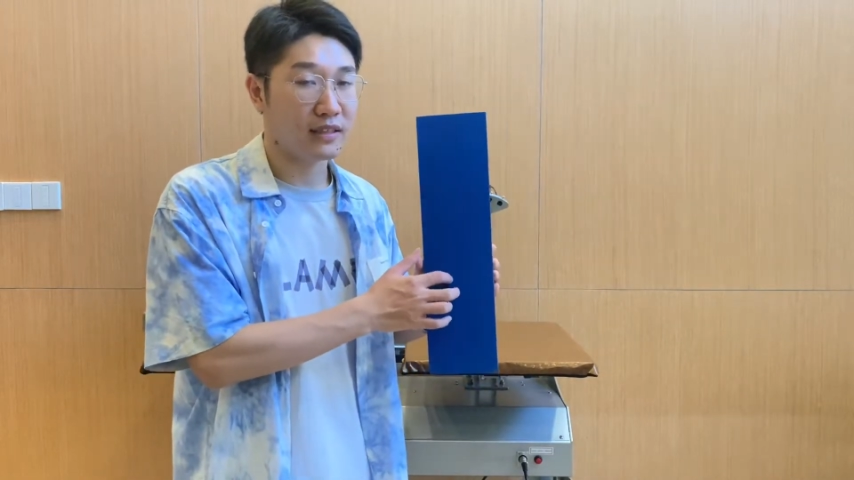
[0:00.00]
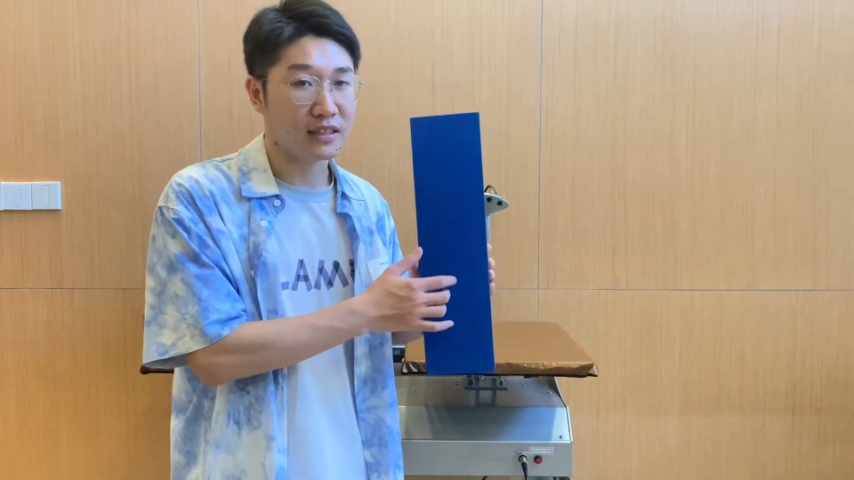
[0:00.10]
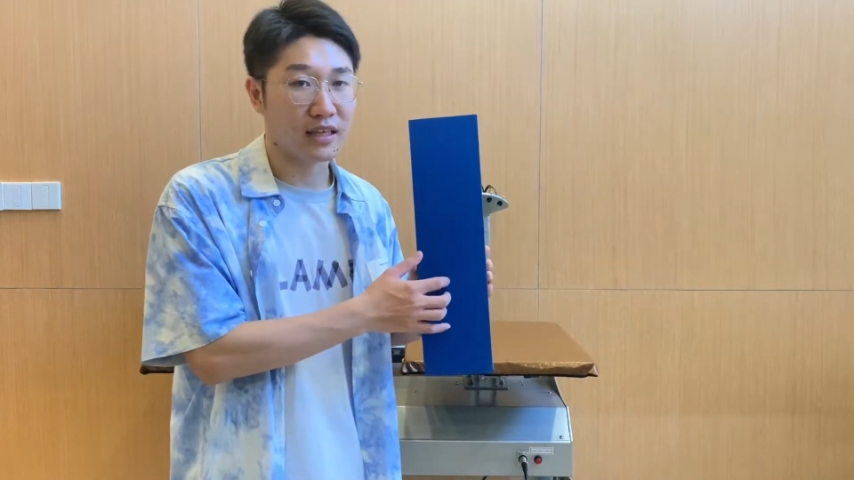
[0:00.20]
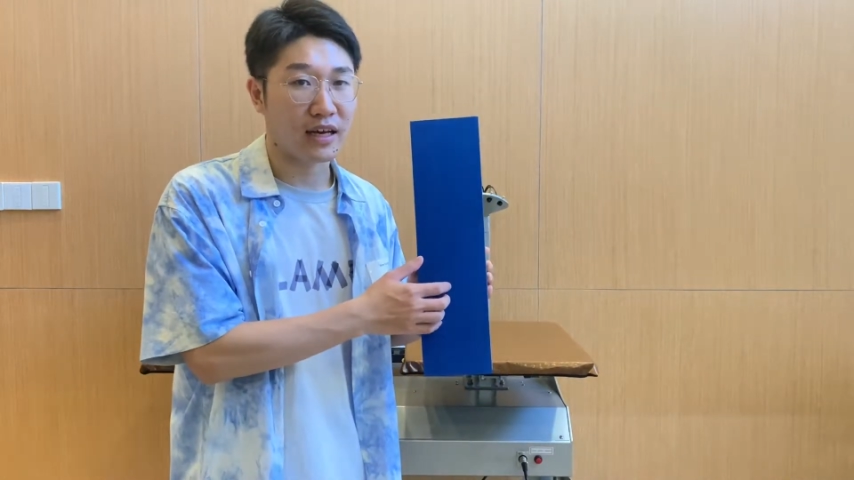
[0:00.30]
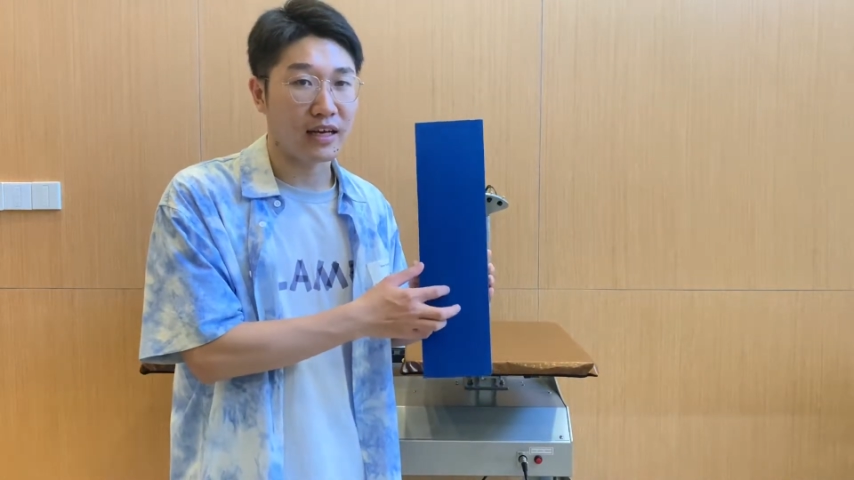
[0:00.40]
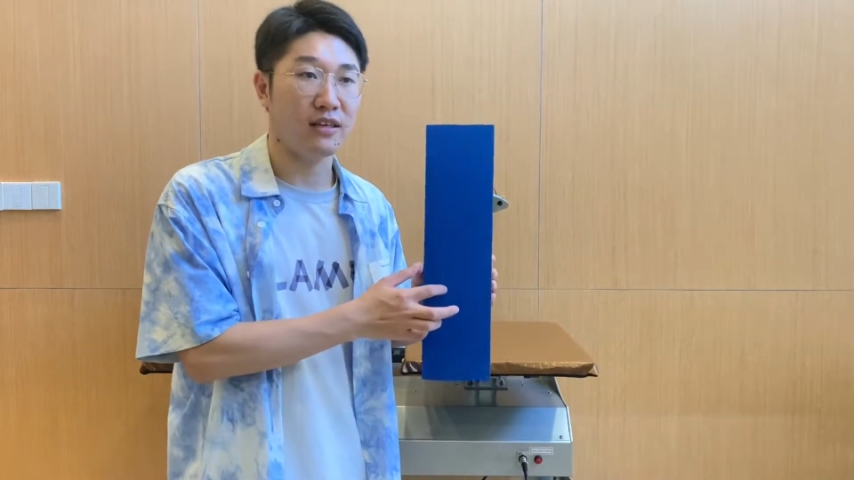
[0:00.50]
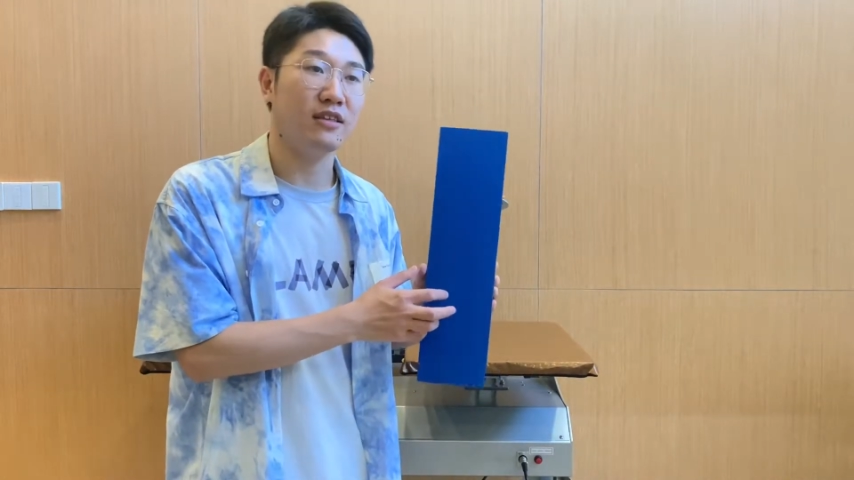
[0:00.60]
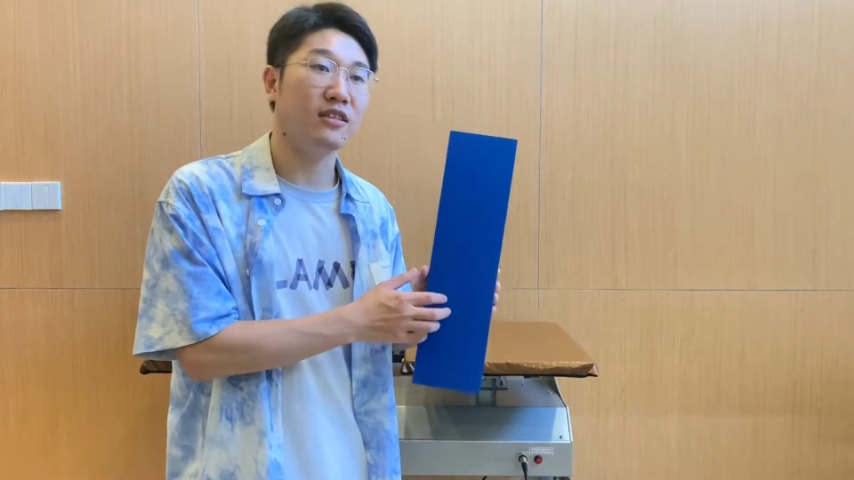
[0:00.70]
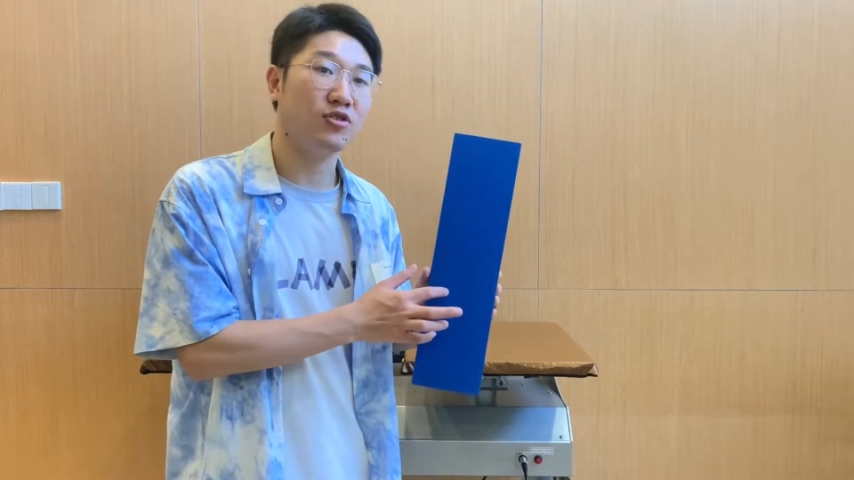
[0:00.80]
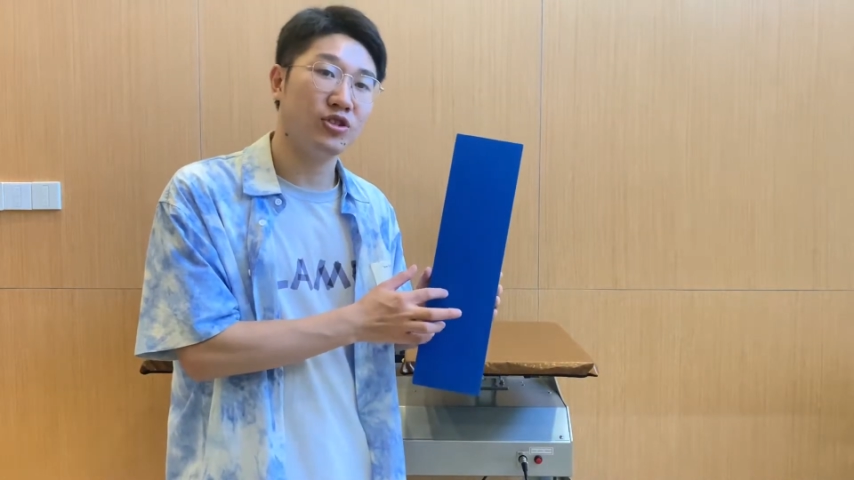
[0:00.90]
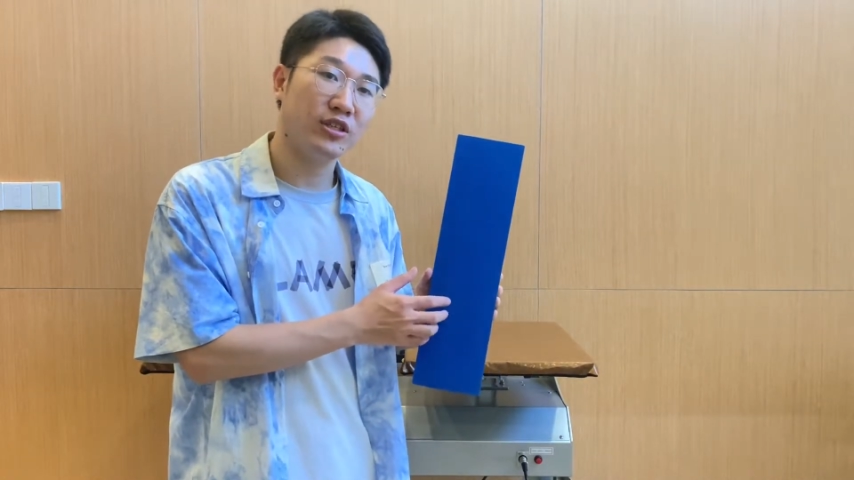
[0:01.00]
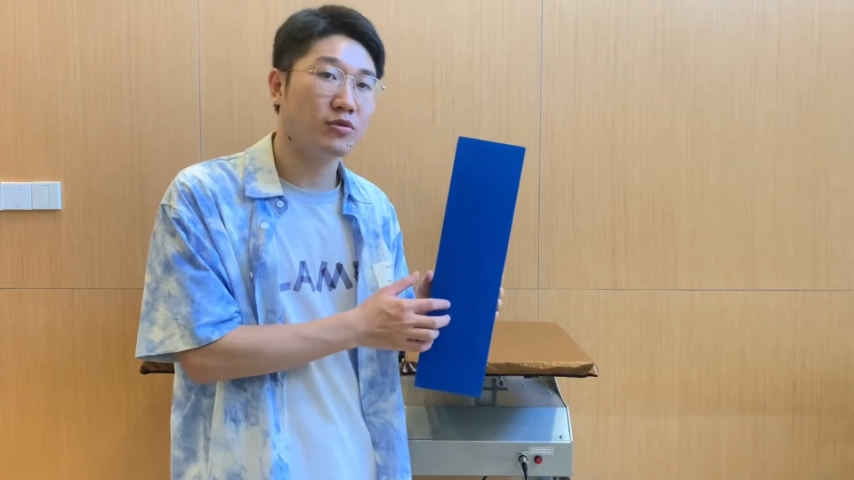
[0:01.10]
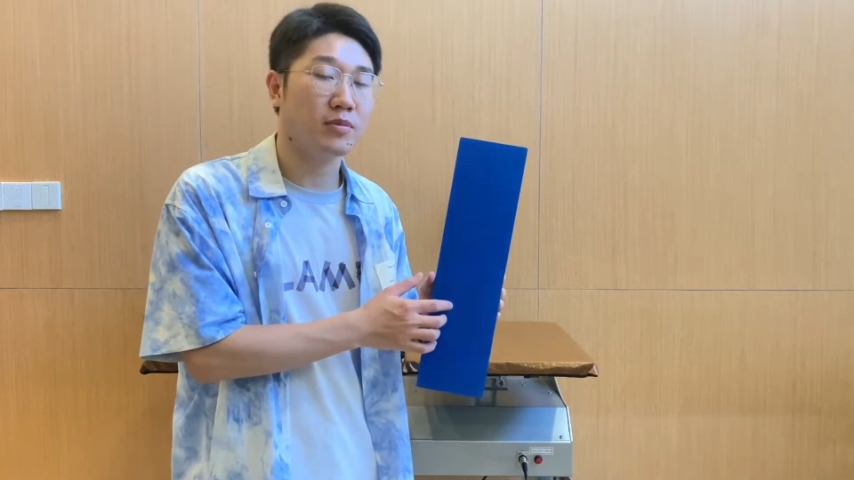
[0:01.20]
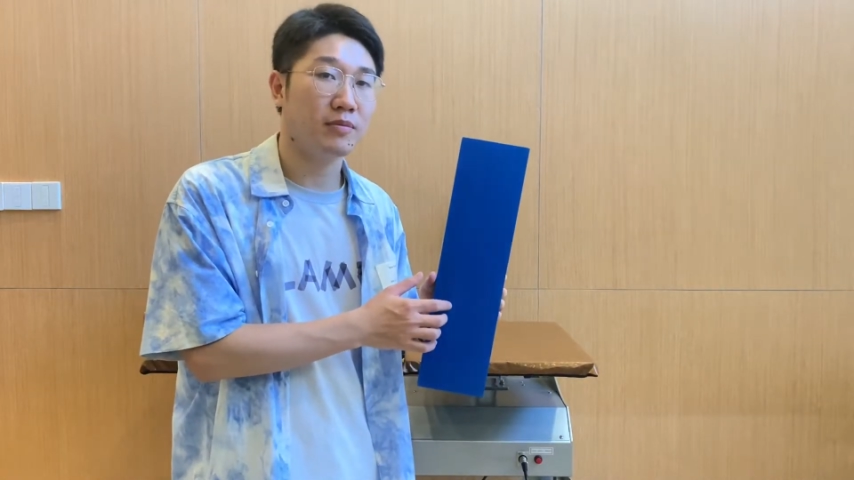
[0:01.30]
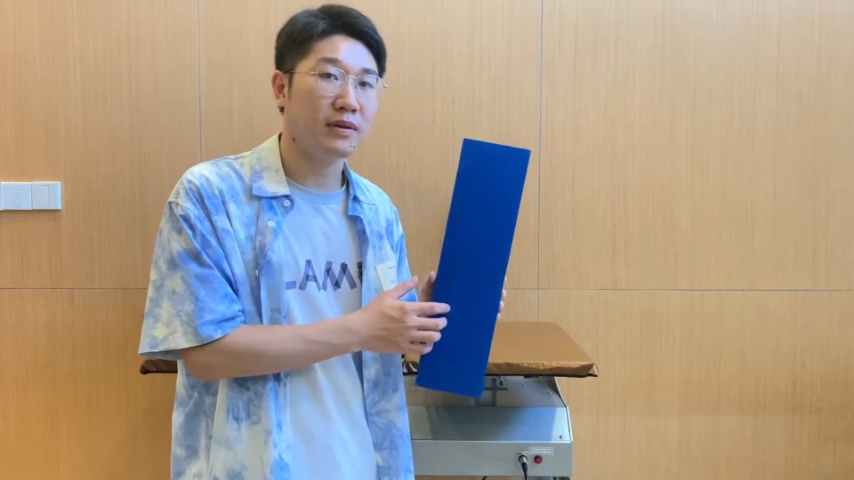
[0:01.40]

these kind of interchangeable